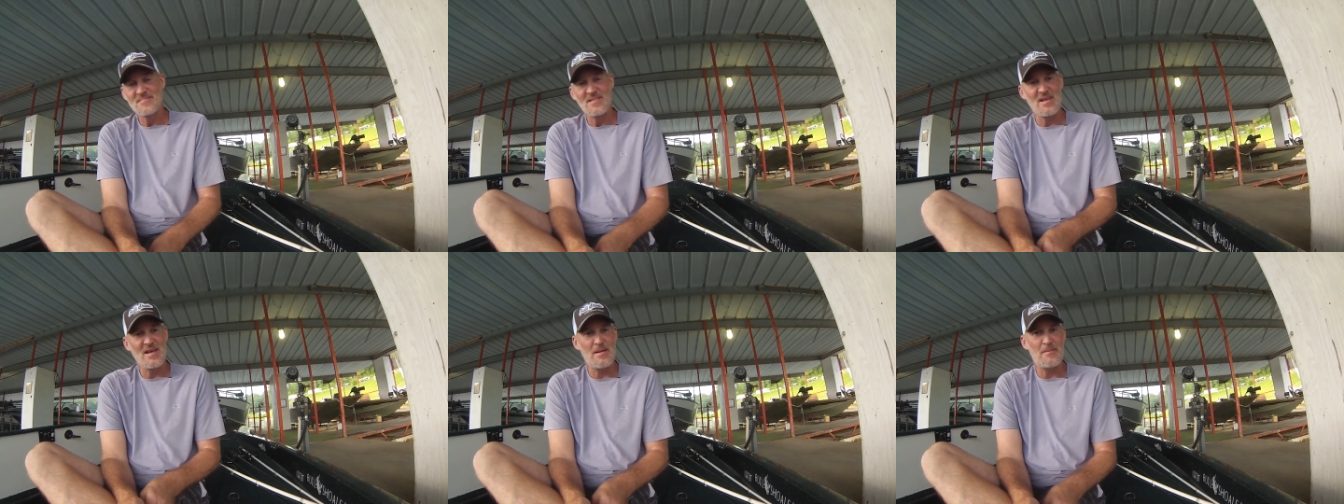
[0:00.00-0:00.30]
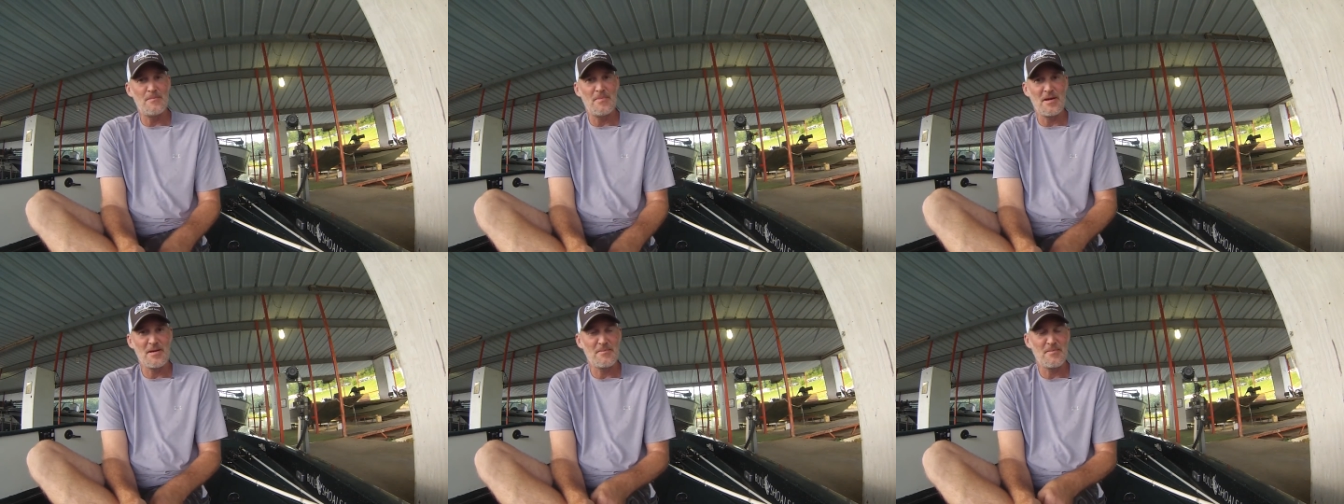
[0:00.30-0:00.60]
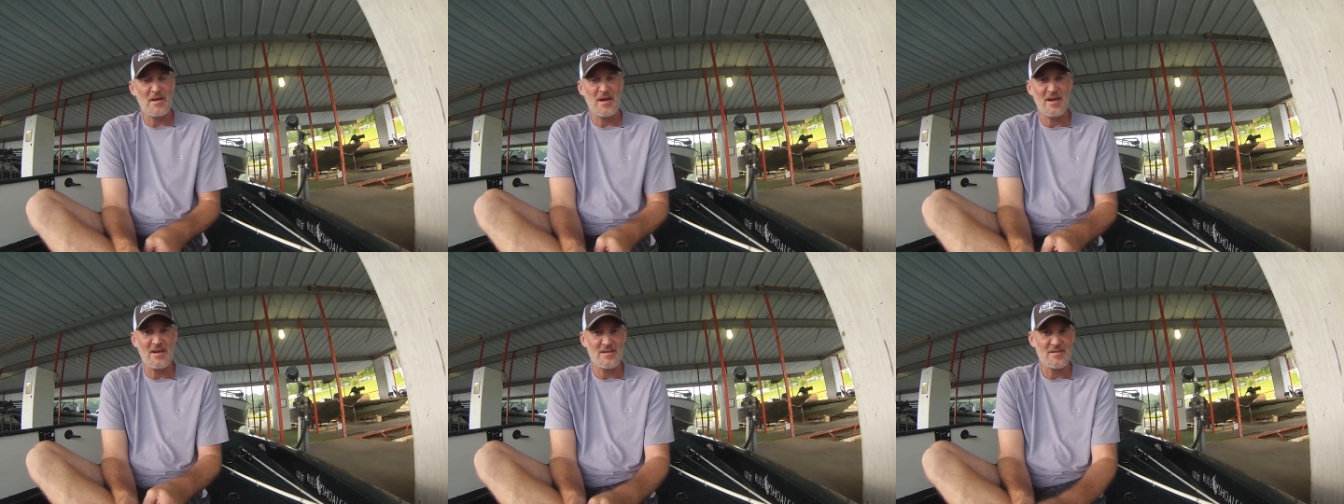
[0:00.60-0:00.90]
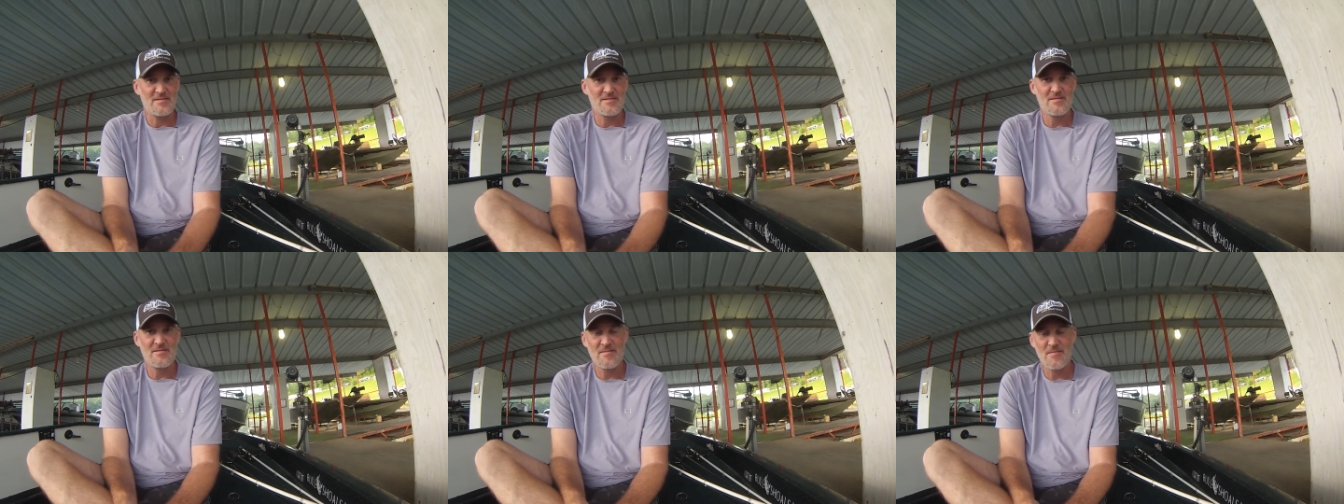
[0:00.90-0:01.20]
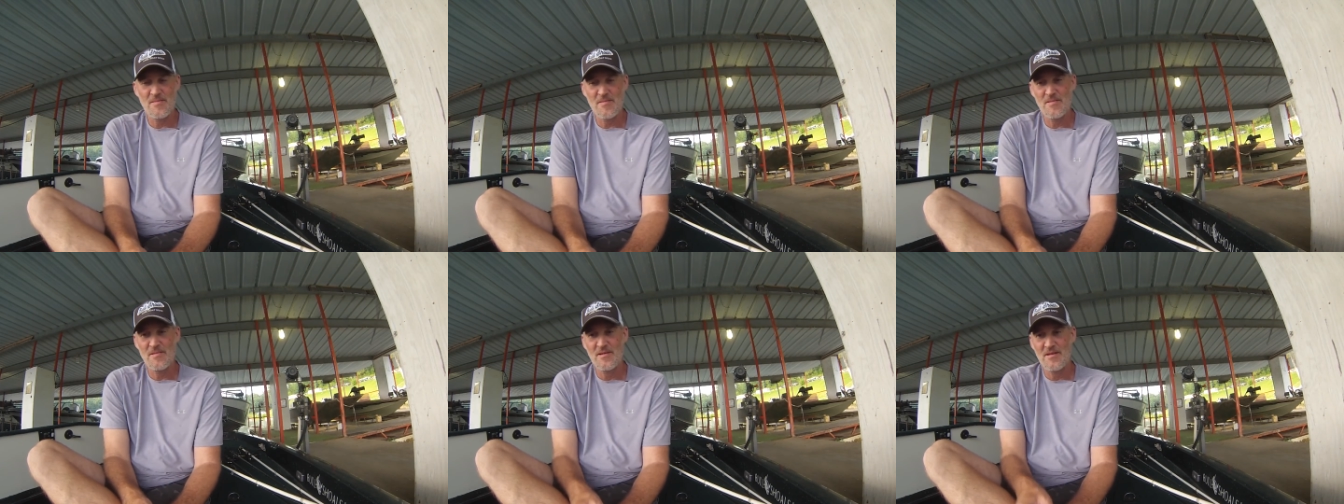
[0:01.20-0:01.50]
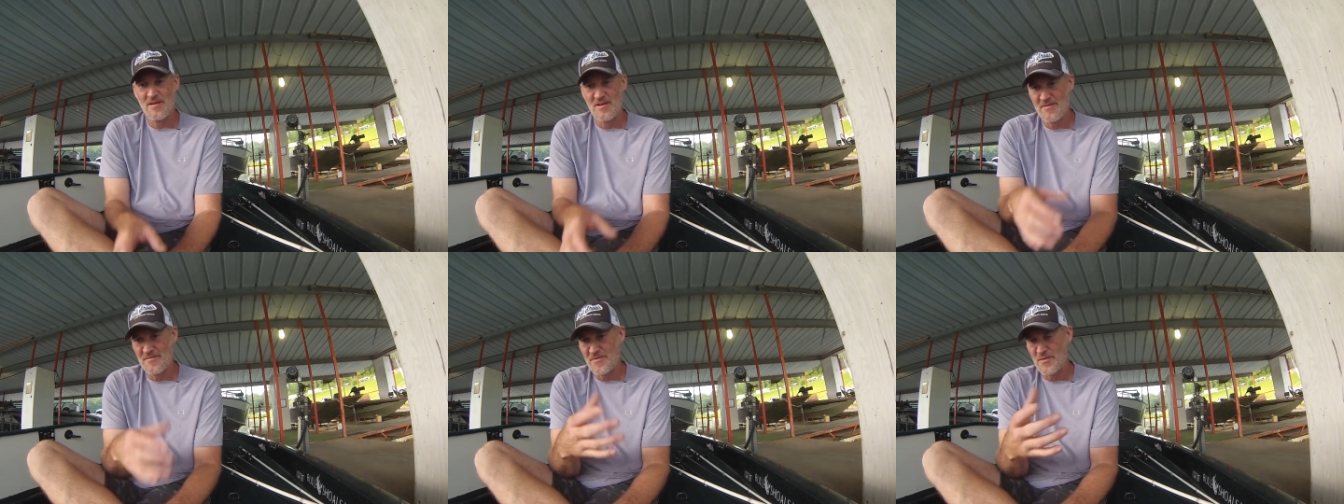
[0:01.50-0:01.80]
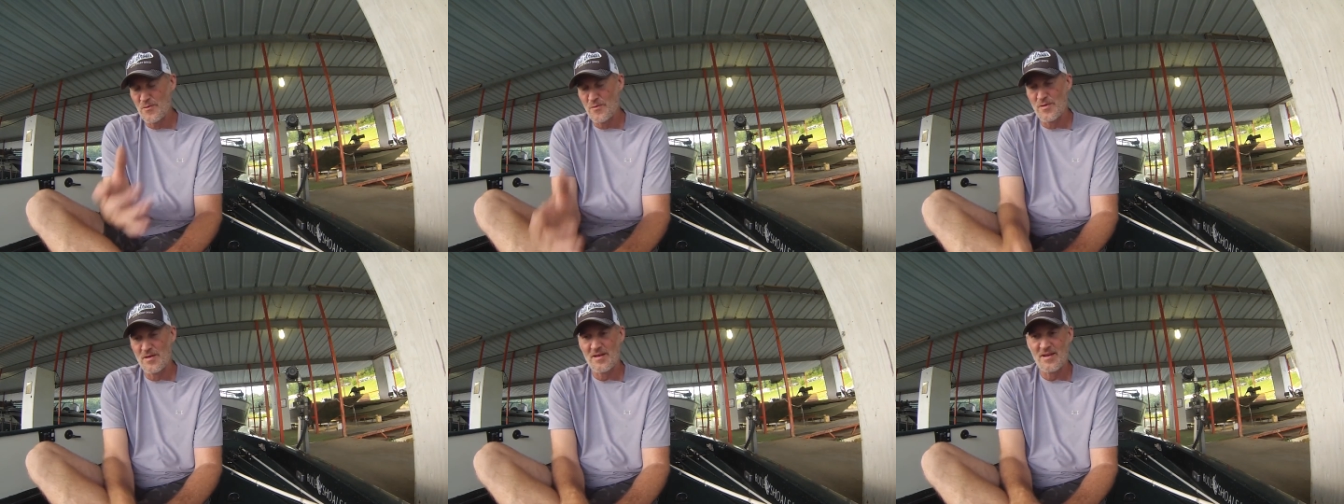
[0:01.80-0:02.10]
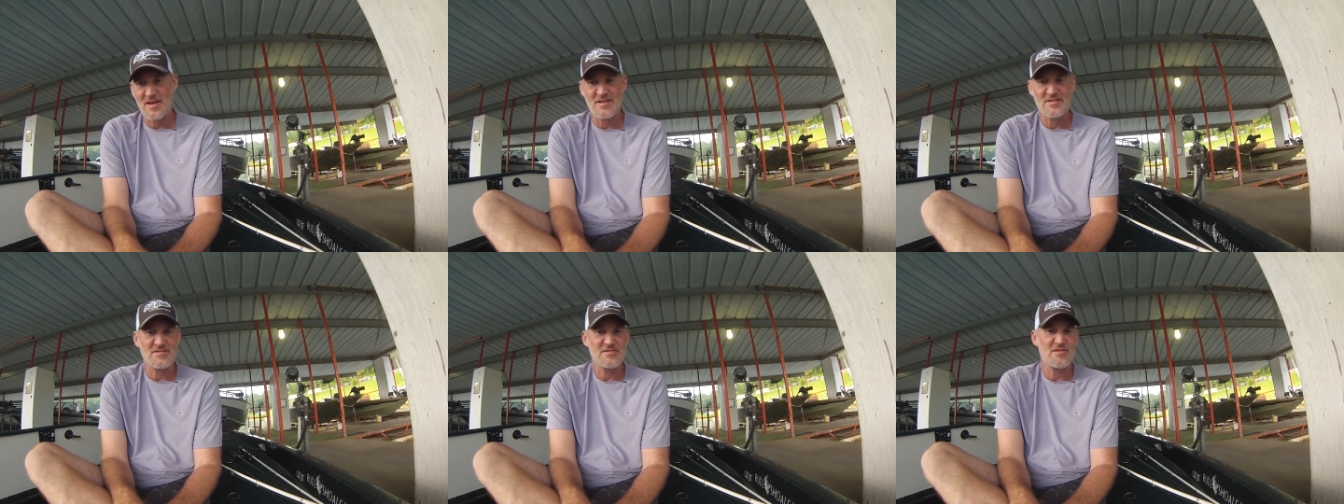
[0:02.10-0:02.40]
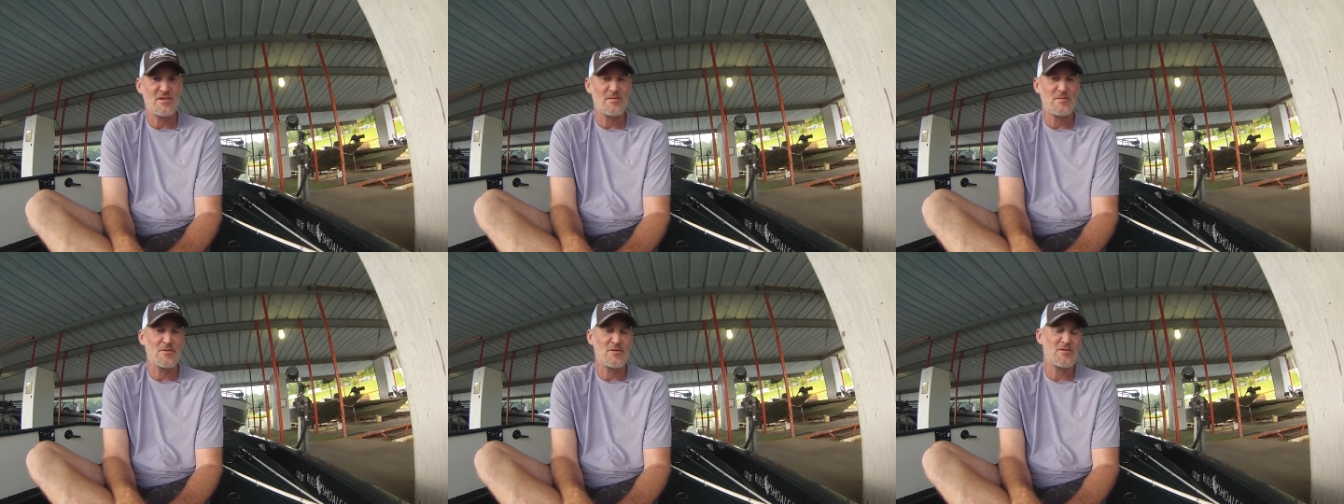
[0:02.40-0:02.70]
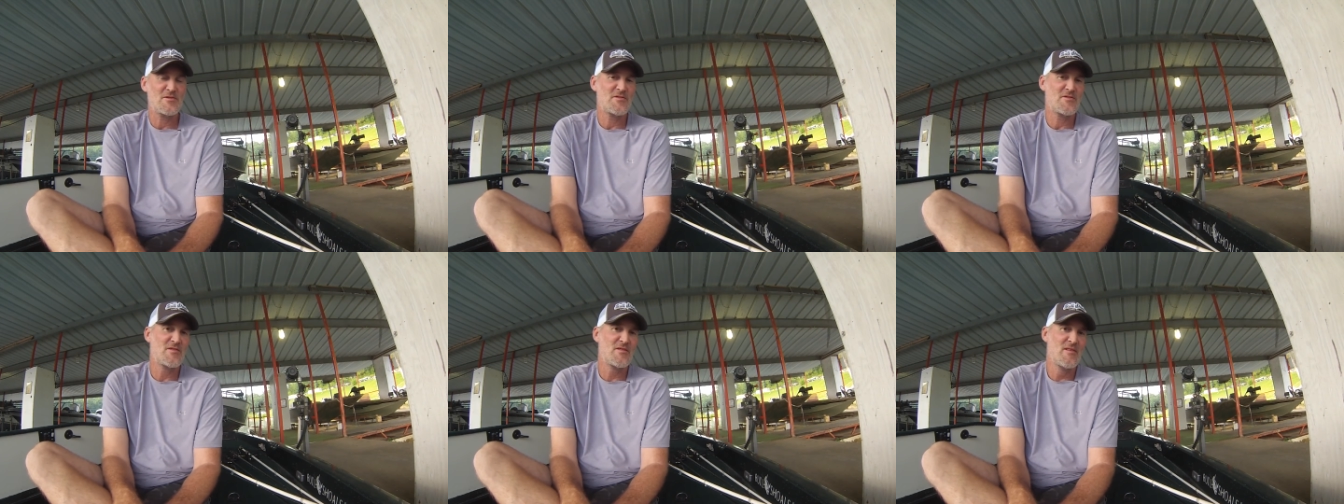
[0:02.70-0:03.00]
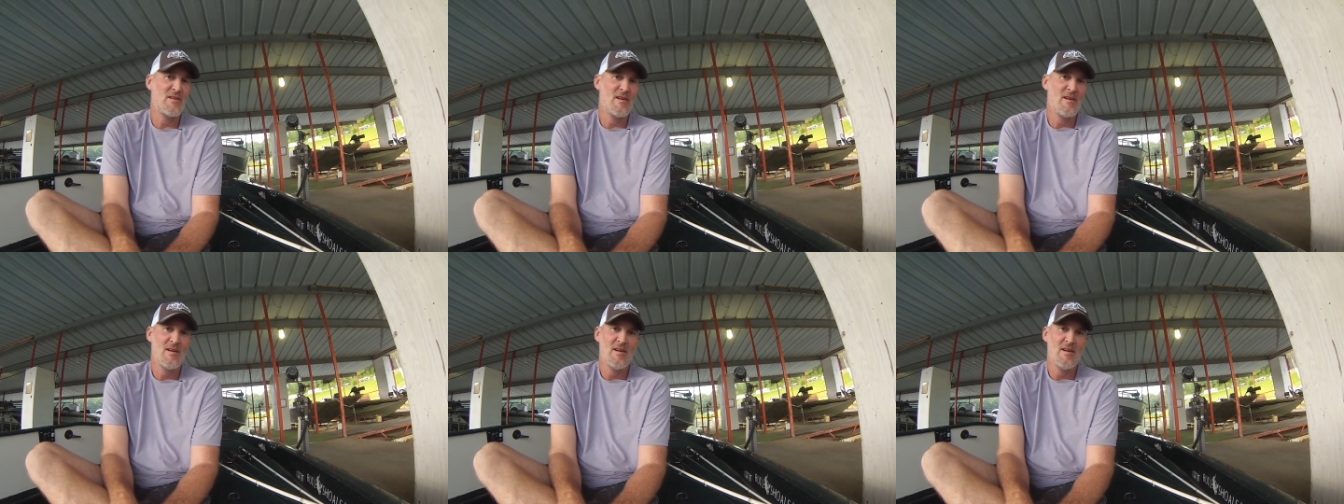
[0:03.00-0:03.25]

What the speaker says: that big bait. If you want to catch numbers,